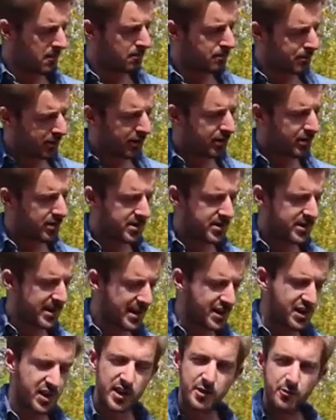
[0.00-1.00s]
But it's
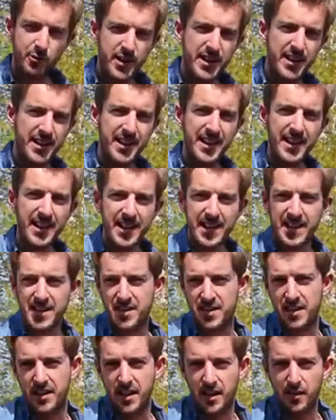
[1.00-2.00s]
actually really
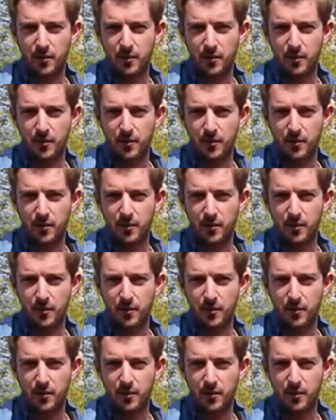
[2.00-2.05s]
easy.